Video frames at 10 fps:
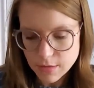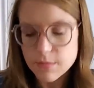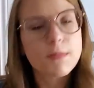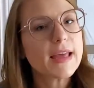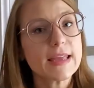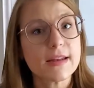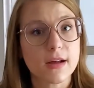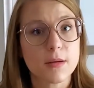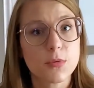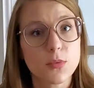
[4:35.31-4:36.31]
pick it
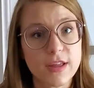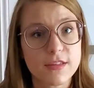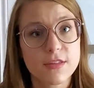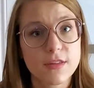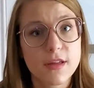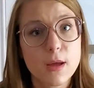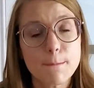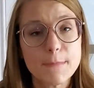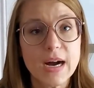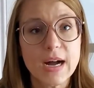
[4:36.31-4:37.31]
up with
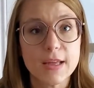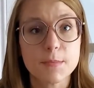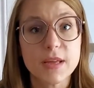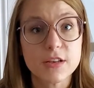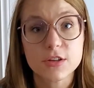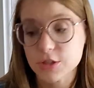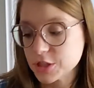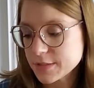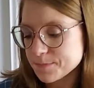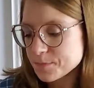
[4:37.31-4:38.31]
my pin
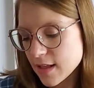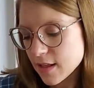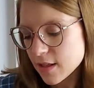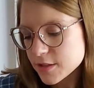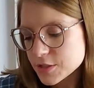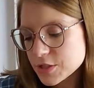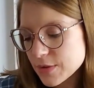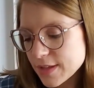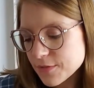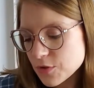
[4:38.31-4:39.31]
cushion. So
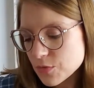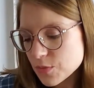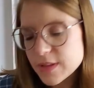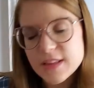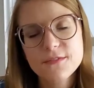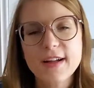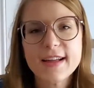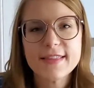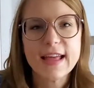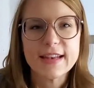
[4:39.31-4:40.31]
if you really
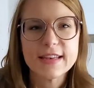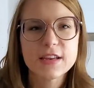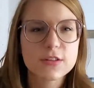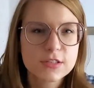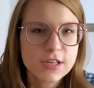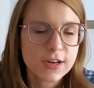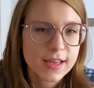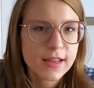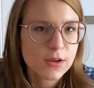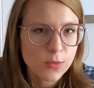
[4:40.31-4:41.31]
find that needles are
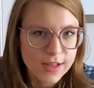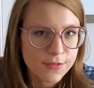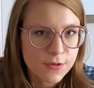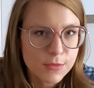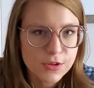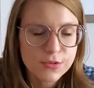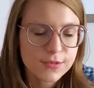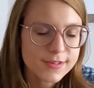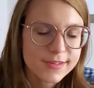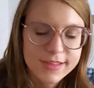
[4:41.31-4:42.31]
getting away from you,
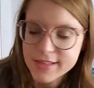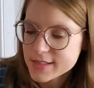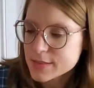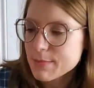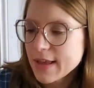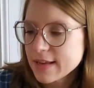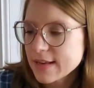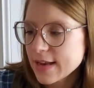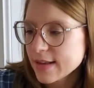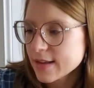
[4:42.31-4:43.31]
this
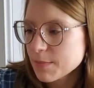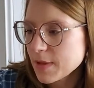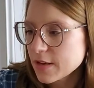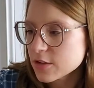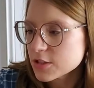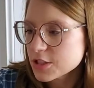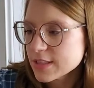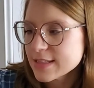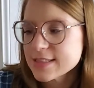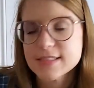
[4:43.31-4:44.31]
magnetic pin cushion
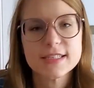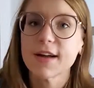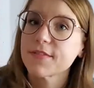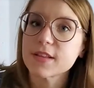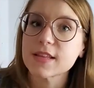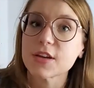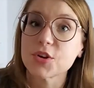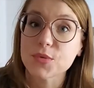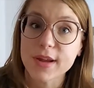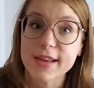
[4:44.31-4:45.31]
is definitely a
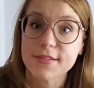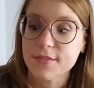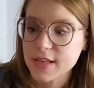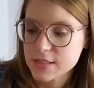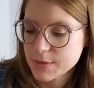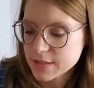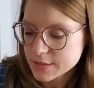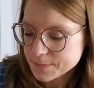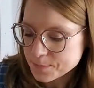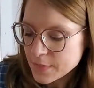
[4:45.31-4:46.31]
great investment.
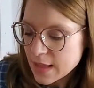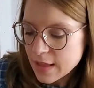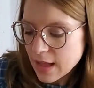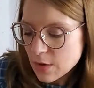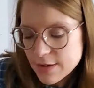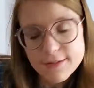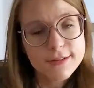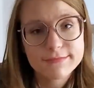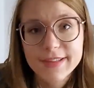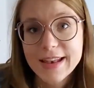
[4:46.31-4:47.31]
However,
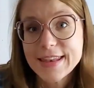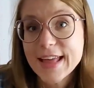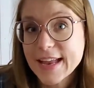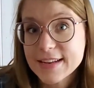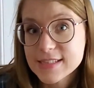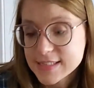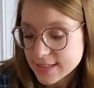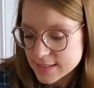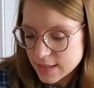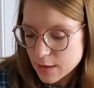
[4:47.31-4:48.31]
not a
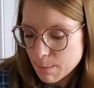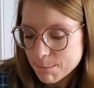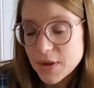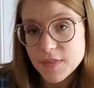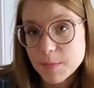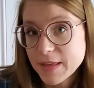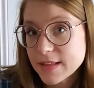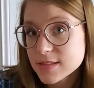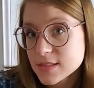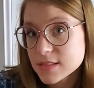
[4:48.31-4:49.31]
necessity, but the
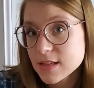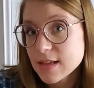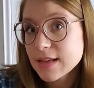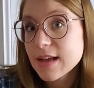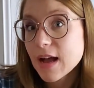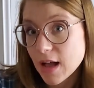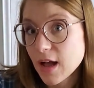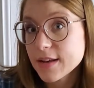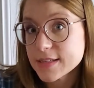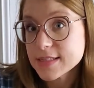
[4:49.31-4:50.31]
pins,
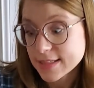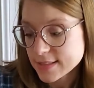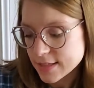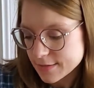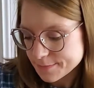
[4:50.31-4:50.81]
a necessity.